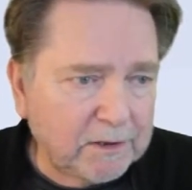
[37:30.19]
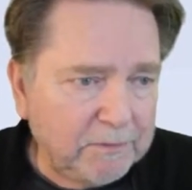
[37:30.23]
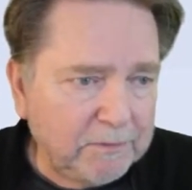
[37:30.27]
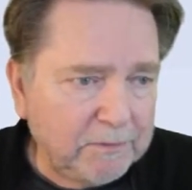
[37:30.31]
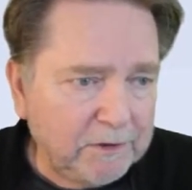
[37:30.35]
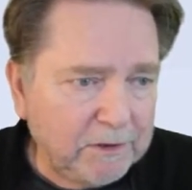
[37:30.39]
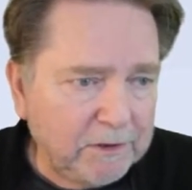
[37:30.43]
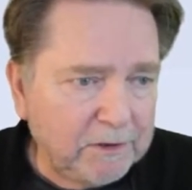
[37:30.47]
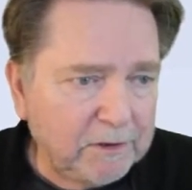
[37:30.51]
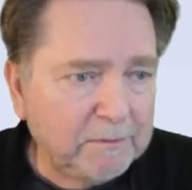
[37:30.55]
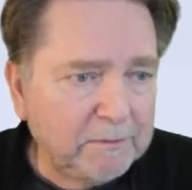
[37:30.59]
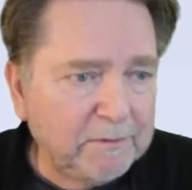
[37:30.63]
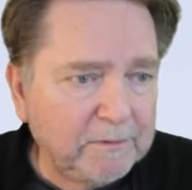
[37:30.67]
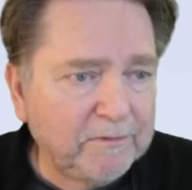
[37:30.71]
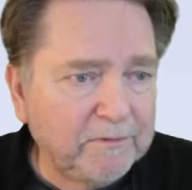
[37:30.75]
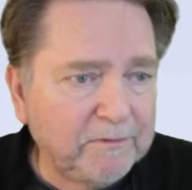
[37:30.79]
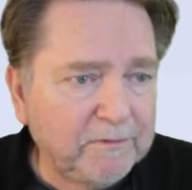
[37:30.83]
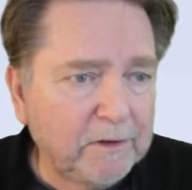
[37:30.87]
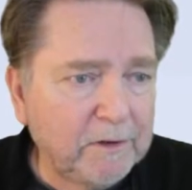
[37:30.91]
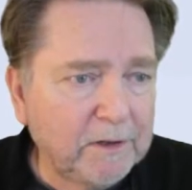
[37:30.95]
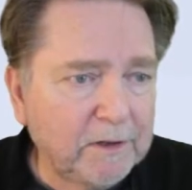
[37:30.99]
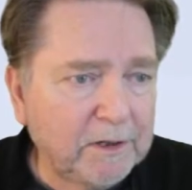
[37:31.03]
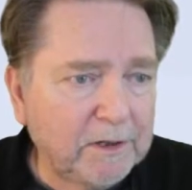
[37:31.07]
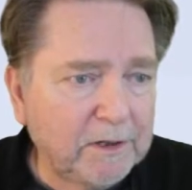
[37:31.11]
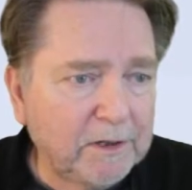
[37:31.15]
computer
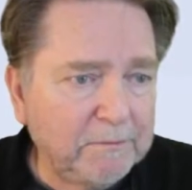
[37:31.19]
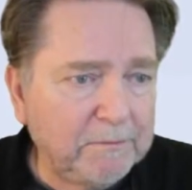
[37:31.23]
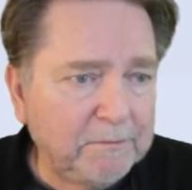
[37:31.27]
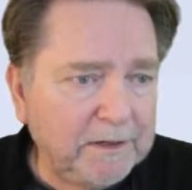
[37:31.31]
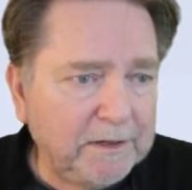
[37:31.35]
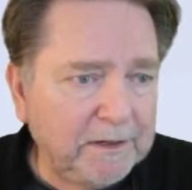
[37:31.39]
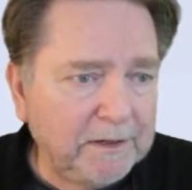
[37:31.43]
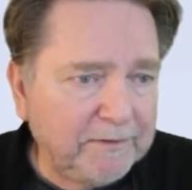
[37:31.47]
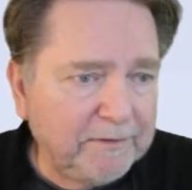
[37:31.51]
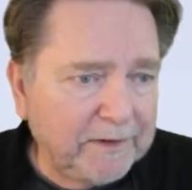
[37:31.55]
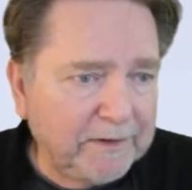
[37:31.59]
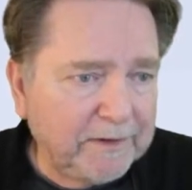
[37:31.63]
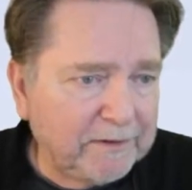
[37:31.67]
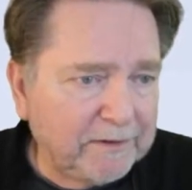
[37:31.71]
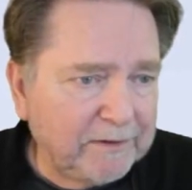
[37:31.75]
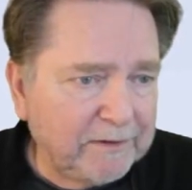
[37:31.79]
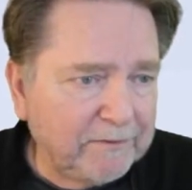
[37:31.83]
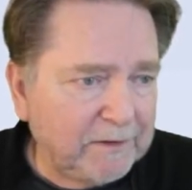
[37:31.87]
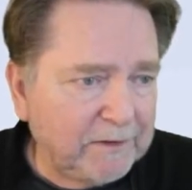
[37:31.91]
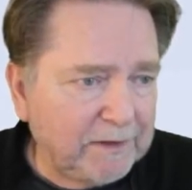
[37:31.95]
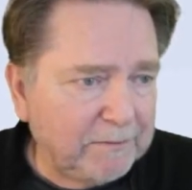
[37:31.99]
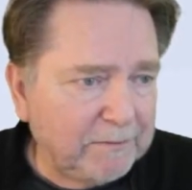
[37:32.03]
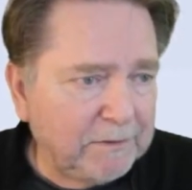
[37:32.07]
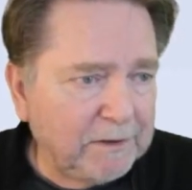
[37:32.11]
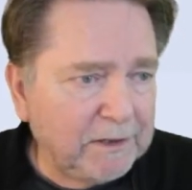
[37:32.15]
before it could be
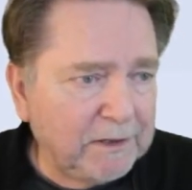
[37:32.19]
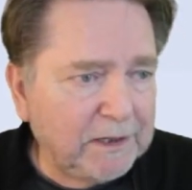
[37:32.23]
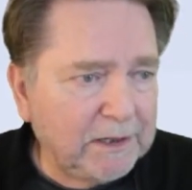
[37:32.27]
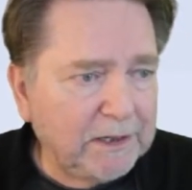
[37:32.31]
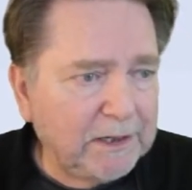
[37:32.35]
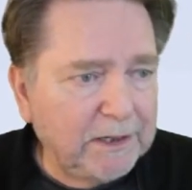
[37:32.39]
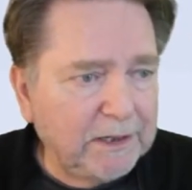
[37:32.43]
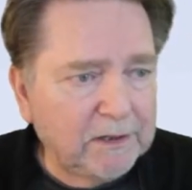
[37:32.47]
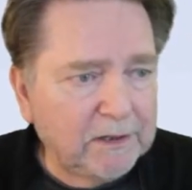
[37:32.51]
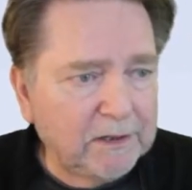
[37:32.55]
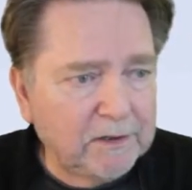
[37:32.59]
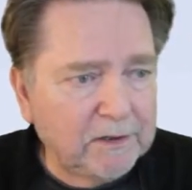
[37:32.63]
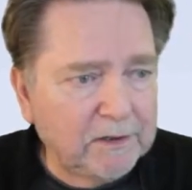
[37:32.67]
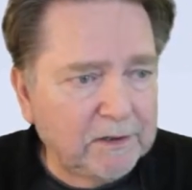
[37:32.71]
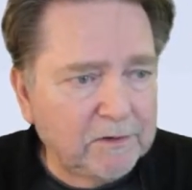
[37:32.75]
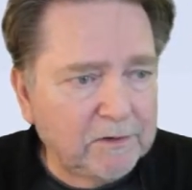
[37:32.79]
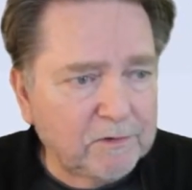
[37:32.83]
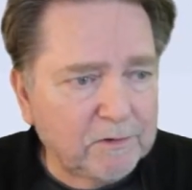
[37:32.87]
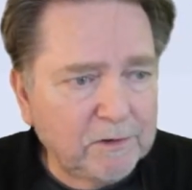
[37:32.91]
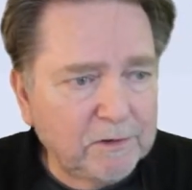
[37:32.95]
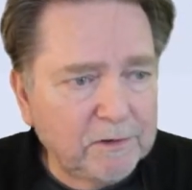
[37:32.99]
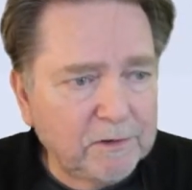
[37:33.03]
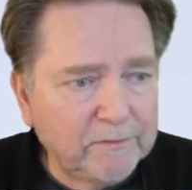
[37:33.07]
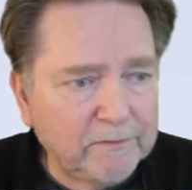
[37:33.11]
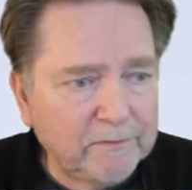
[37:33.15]
effectively applied in the
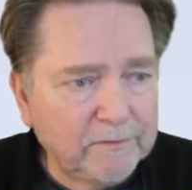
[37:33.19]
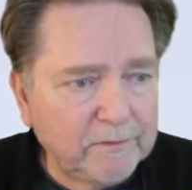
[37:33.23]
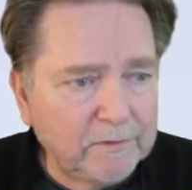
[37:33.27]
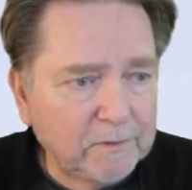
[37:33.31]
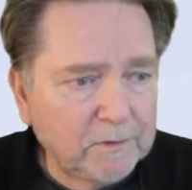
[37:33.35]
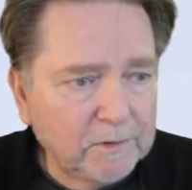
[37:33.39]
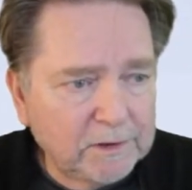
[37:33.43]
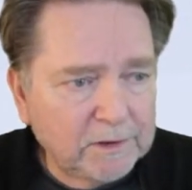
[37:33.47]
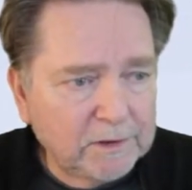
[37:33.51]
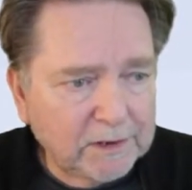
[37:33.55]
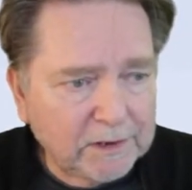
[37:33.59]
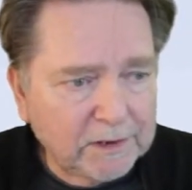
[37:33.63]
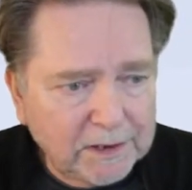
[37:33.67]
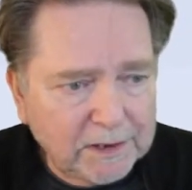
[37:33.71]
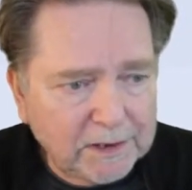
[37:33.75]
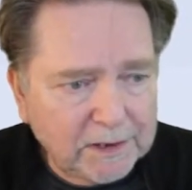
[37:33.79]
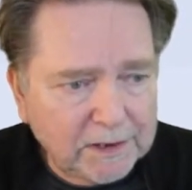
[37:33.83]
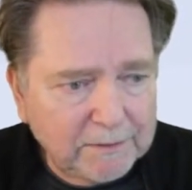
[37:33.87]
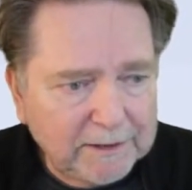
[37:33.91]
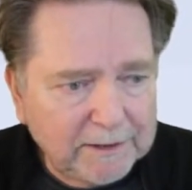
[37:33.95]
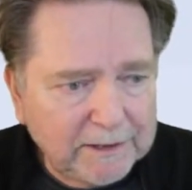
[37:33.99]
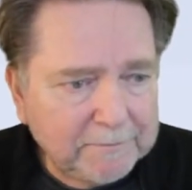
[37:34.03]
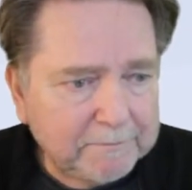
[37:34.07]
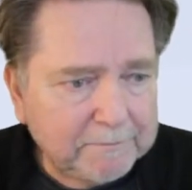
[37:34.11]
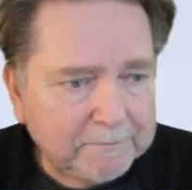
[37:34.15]
control of the world
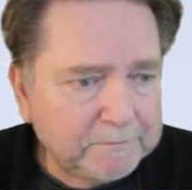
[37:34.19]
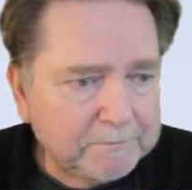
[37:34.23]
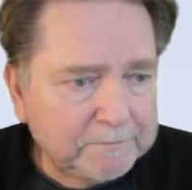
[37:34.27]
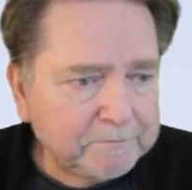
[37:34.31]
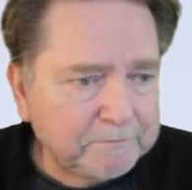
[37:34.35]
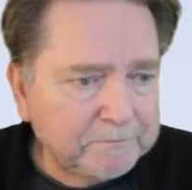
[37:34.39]
economy.